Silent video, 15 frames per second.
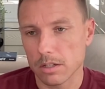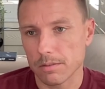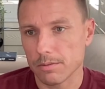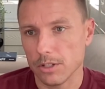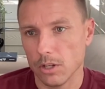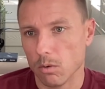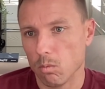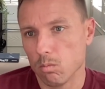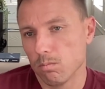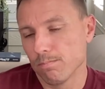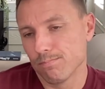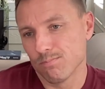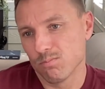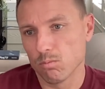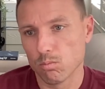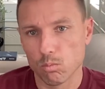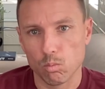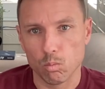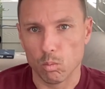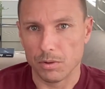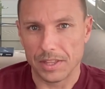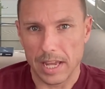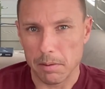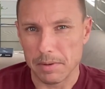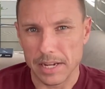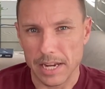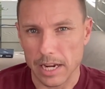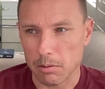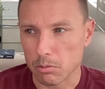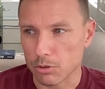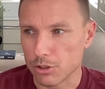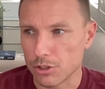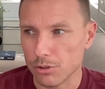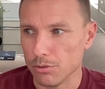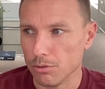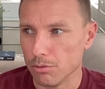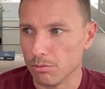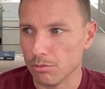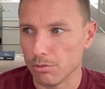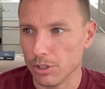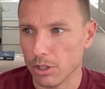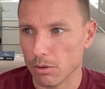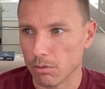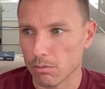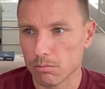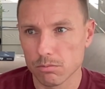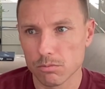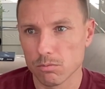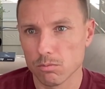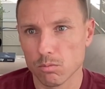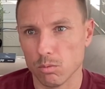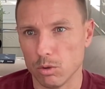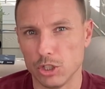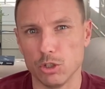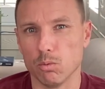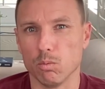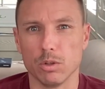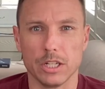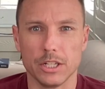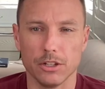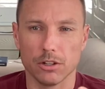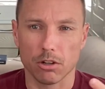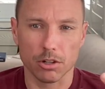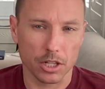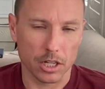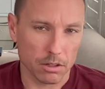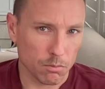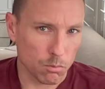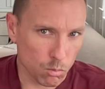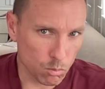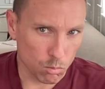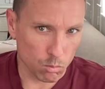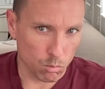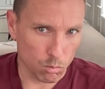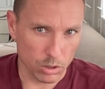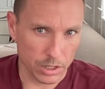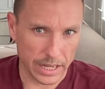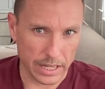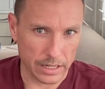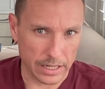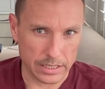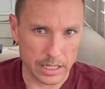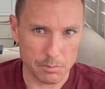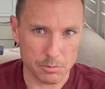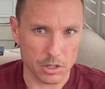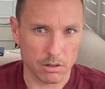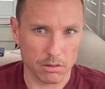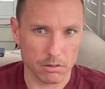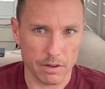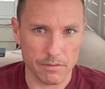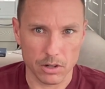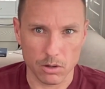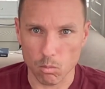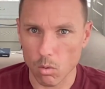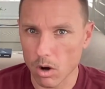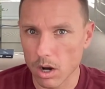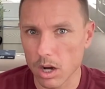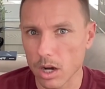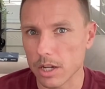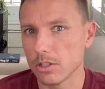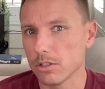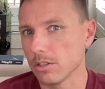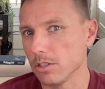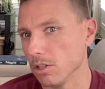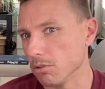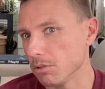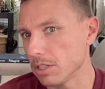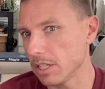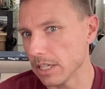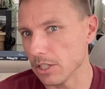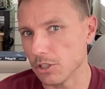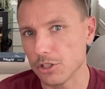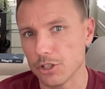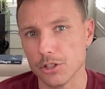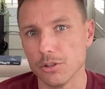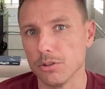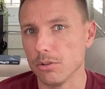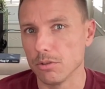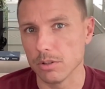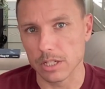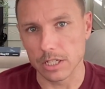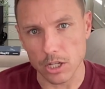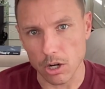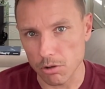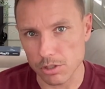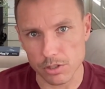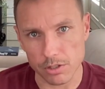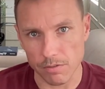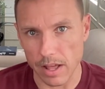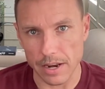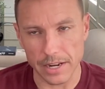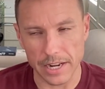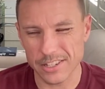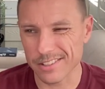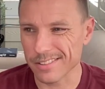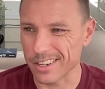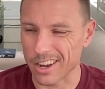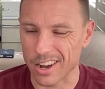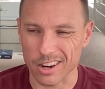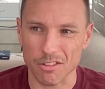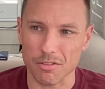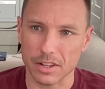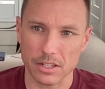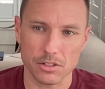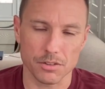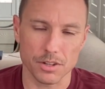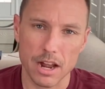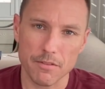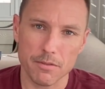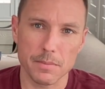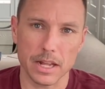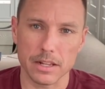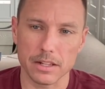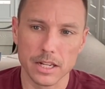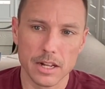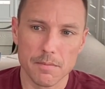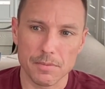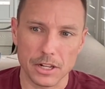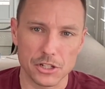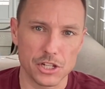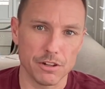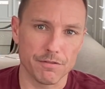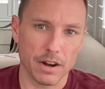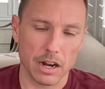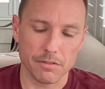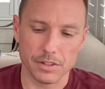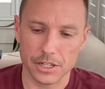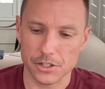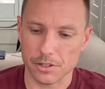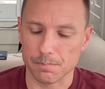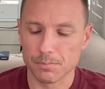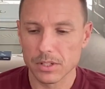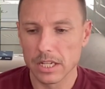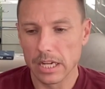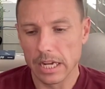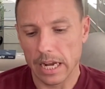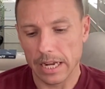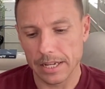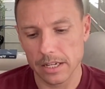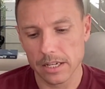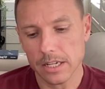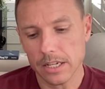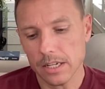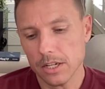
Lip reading: you know, would they be able to, you know, you're only going to look at like teams that are 11-1, you know, 10-2 and coaches of that nature? No, I don't think so. Not from that G5 nature. Again,